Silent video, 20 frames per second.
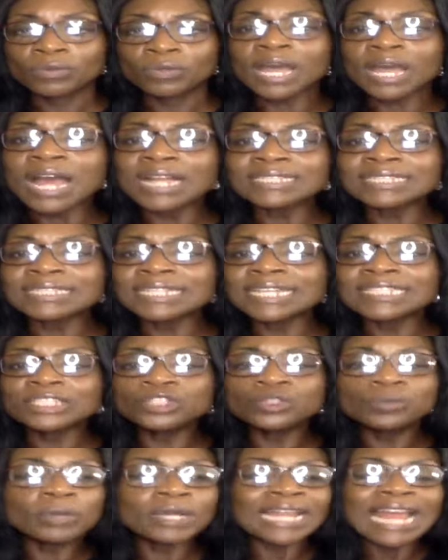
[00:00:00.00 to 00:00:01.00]
God says
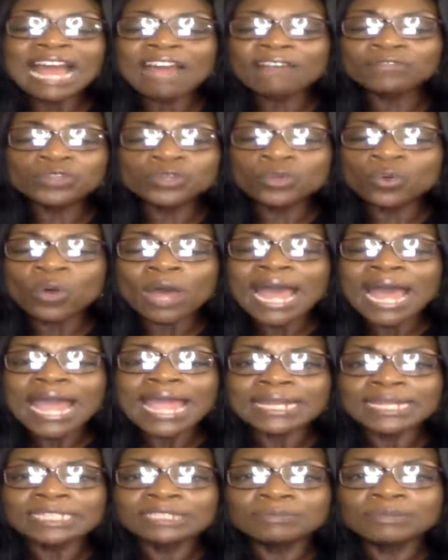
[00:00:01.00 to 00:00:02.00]
you must have no idols